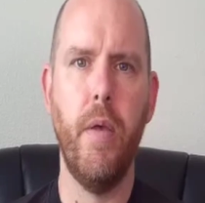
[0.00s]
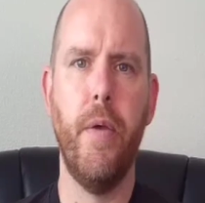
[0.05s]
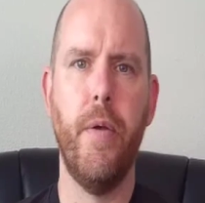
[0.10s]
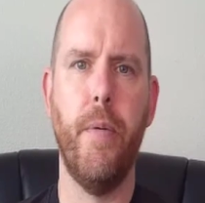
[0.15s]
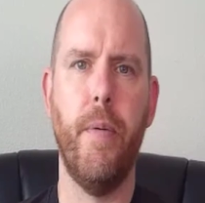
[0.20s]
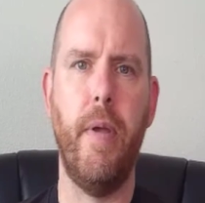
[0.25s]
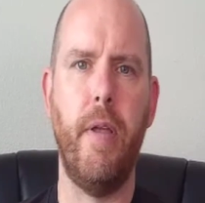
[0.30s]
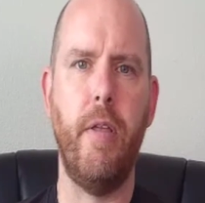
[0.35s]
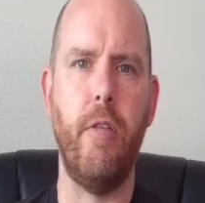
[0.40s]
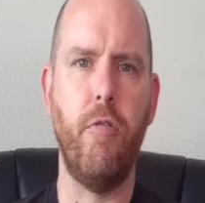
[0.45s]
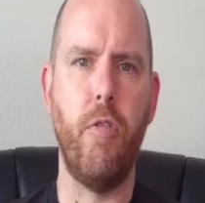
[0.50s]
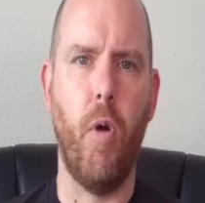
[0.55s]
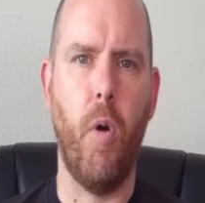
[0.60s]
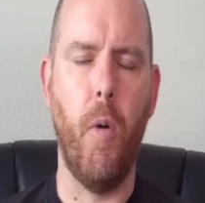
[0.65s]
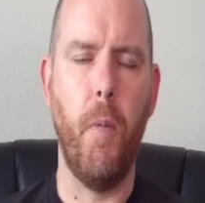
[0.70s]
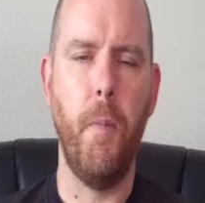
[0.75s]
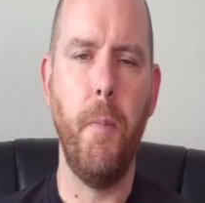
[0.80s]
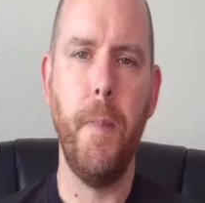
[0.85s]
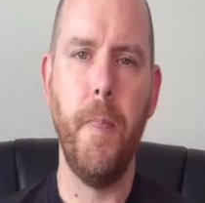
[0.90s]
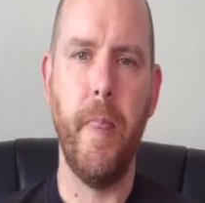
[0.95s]
All right,
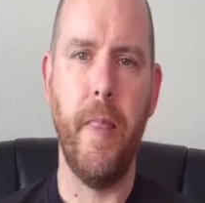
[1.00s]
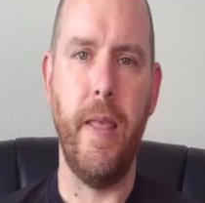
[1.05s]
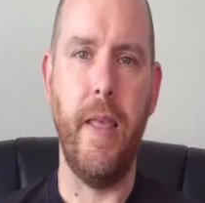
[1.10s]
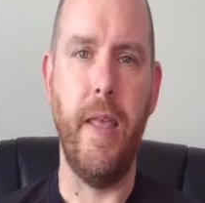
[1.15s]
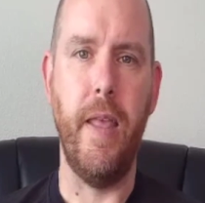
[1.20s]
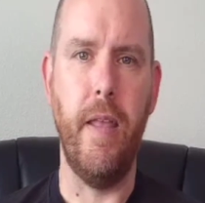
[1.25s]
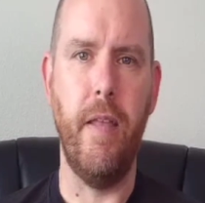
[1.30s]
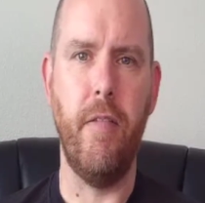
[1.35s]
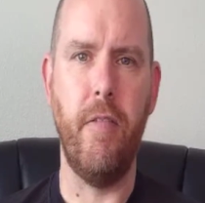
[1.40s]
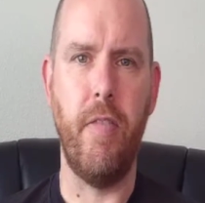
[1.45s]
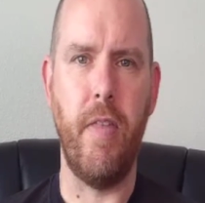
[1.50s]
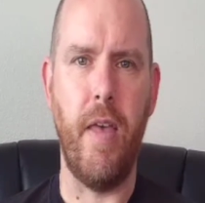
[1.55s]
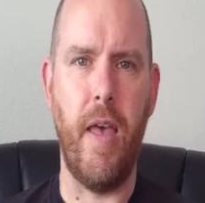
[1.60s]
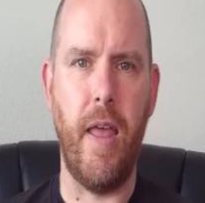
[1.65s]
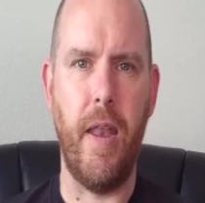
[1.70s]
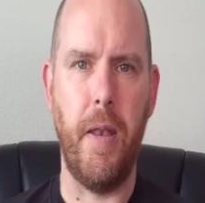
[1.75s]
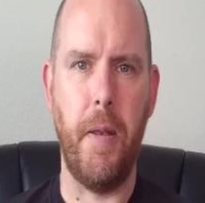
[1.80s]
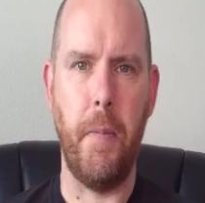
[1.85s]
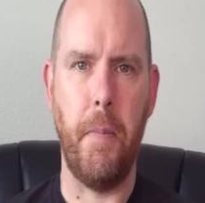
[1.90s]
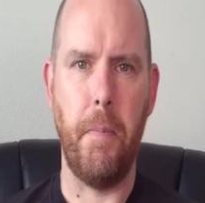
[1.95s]
so is
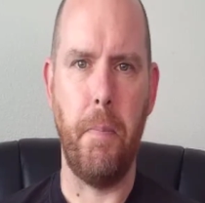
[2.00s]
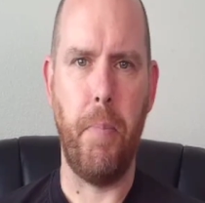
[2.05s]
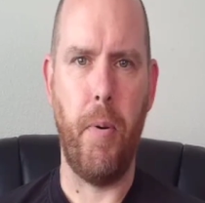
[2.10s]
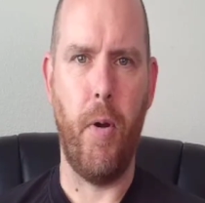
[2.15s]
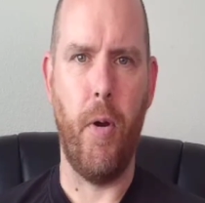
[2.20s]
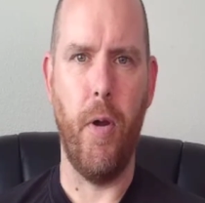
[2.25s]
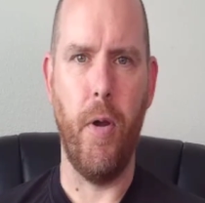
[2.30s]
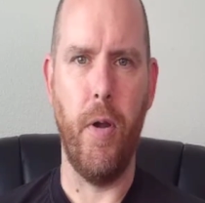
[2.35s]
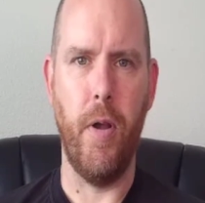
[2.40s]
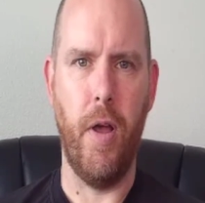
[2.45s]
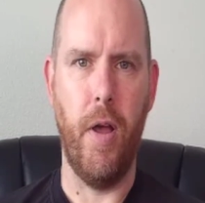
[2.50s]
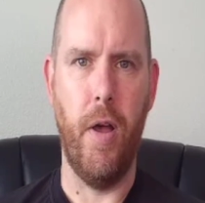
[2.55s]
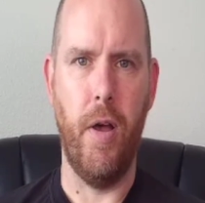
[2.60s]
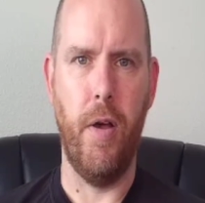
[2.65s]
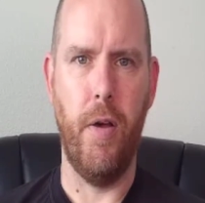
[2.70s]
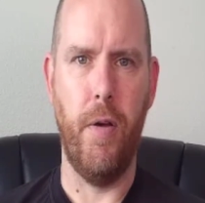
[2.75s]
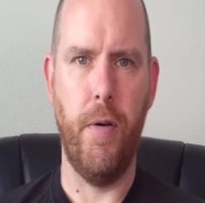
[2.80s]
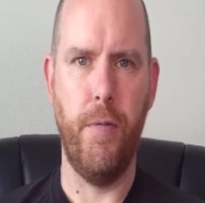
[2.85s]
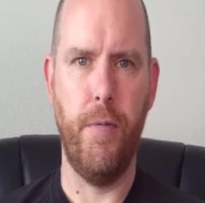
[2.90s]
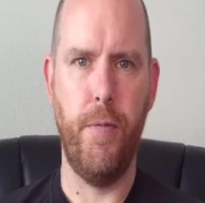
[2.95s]
that part
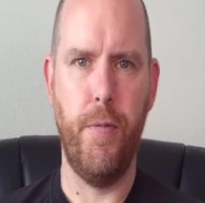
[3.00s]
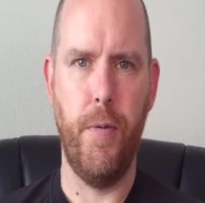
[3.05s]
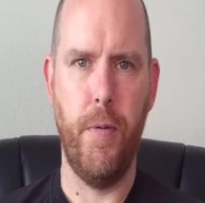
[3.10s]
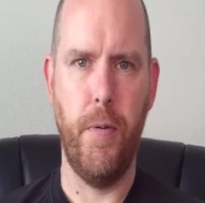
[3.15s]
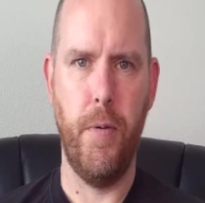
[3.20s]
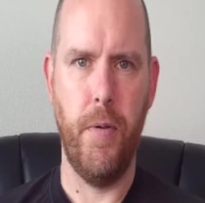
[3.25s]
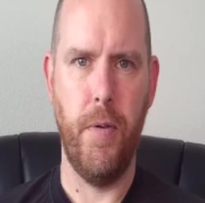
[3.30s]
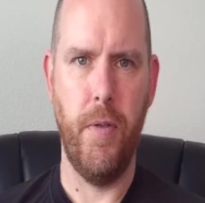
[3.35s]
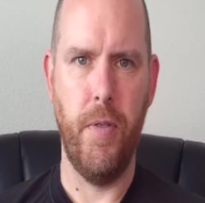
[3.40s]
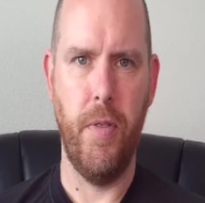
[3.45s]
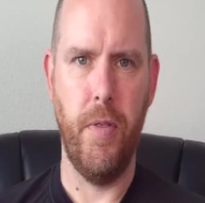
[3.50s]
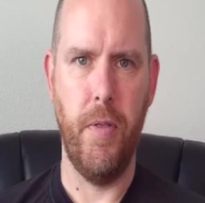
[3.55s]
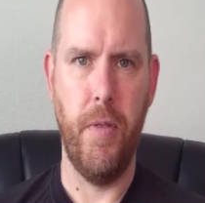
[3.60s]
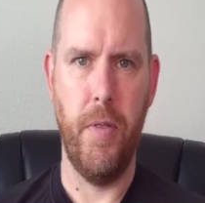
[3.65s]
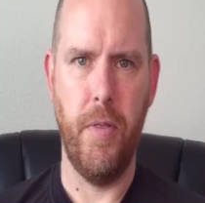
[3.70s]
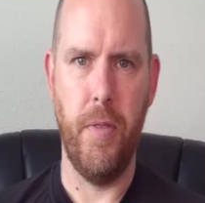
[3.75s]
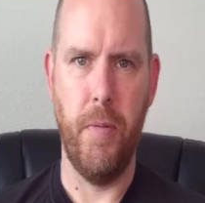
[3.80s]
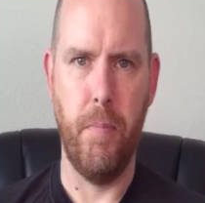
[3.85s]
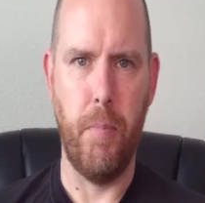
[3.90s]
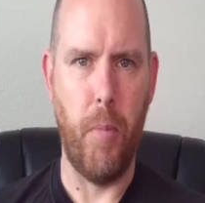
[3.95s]
of
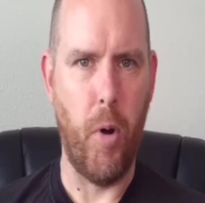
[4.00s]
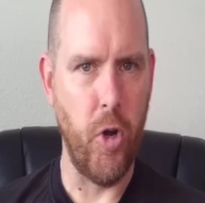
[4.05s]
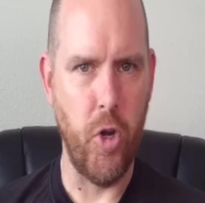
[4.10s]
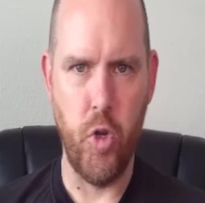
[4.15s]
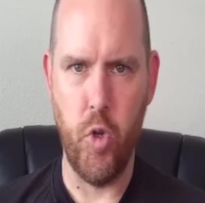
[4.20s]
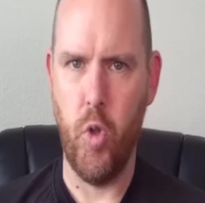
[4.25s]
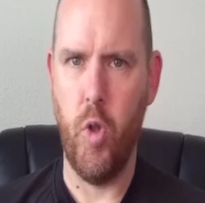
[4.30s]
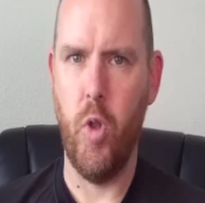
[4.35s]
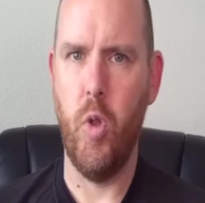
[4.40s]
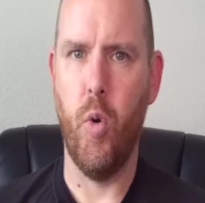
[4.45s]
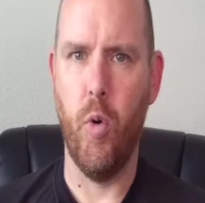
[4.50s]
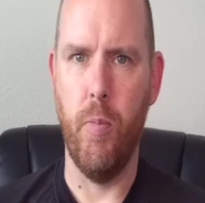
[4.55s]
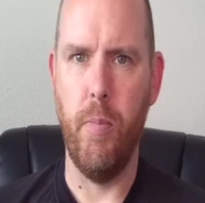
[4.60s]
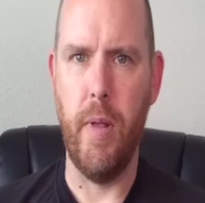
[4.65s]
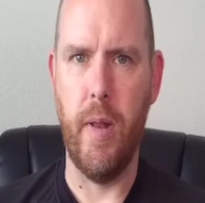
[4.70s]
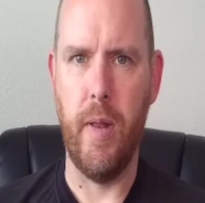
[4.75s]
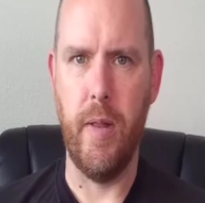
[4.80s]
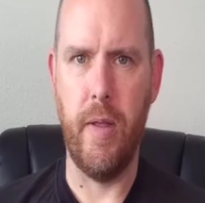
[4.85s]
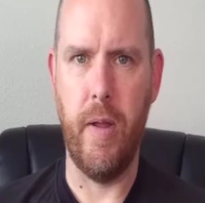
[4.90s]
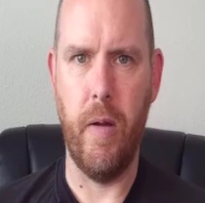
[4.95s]
the martial or
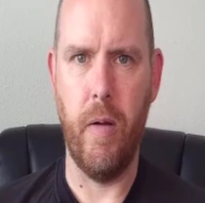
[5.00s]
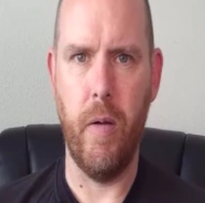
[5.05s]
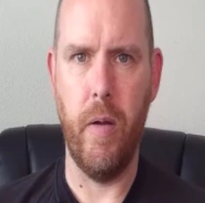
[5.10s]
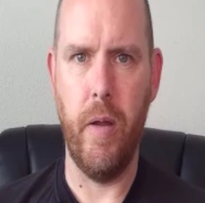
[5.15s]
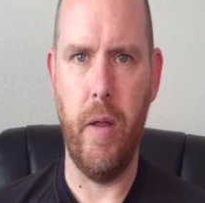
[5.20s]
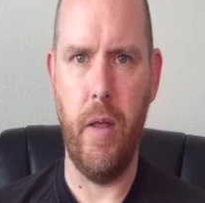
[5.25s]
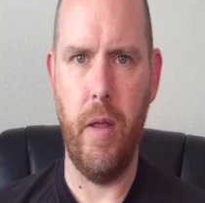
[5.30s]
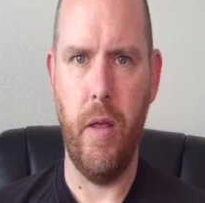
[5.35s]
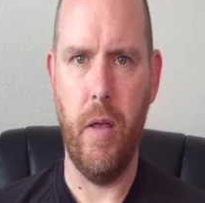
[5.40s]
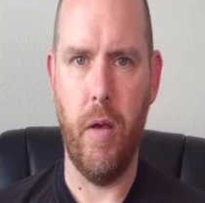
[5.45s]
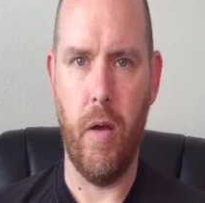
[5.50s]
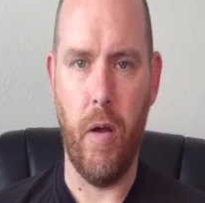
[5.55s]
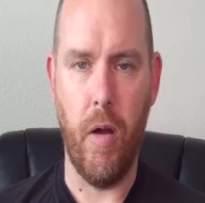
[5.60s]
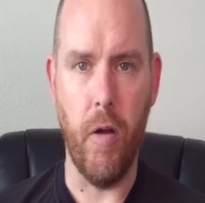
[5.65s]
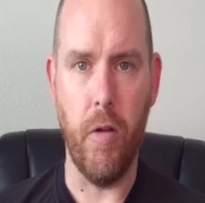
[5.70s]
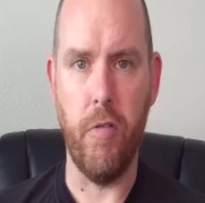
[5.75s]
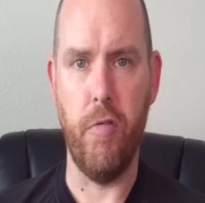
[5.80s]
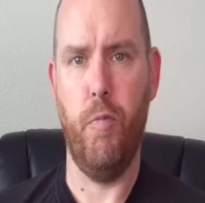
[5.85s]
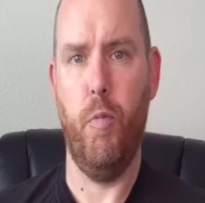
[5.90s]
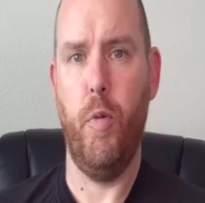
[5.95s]
military
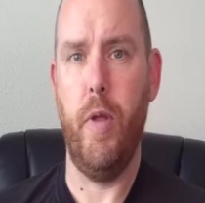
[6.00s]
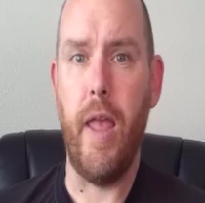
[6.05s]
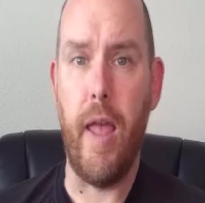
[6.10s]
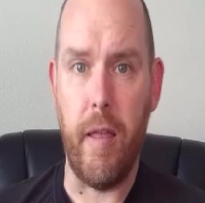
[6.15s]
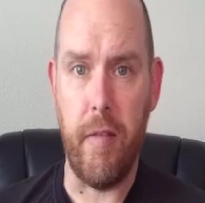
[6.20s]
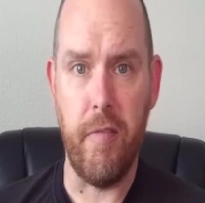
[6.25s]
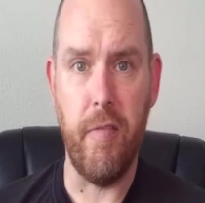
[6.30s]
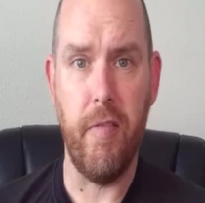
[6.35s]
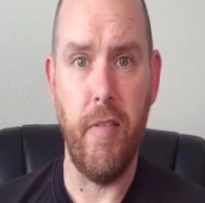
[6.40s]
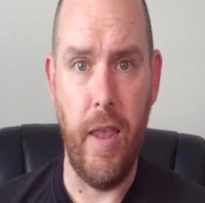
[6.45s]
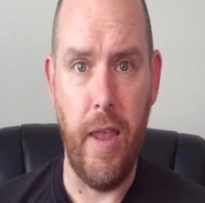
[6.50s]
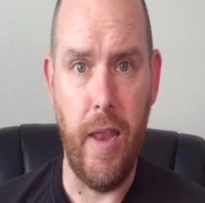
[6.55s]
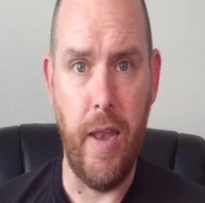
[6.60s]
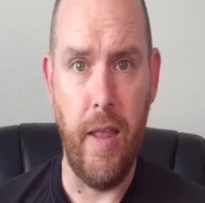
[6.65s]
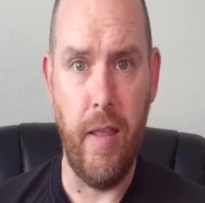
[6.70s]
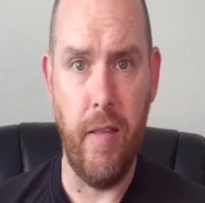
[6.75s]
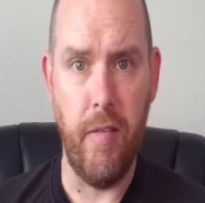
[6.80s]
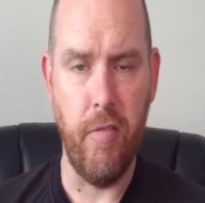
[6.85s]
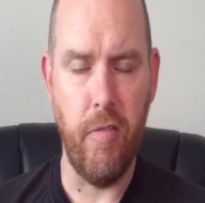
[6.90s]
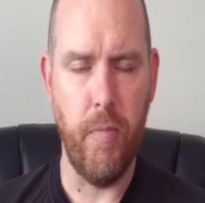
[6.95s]
arts? Well, yes, it
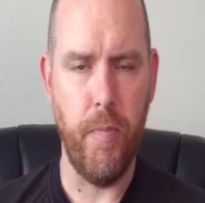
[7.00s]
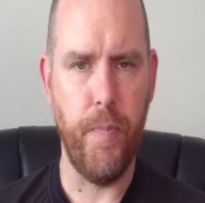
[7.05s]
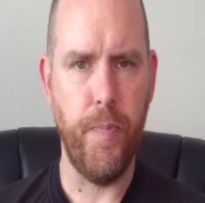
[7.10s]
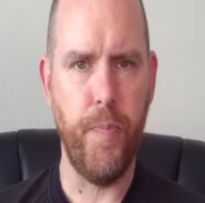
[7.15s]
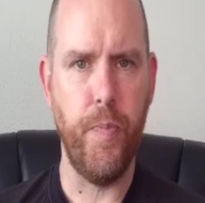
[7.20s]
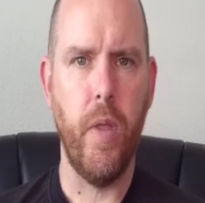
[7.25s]
is.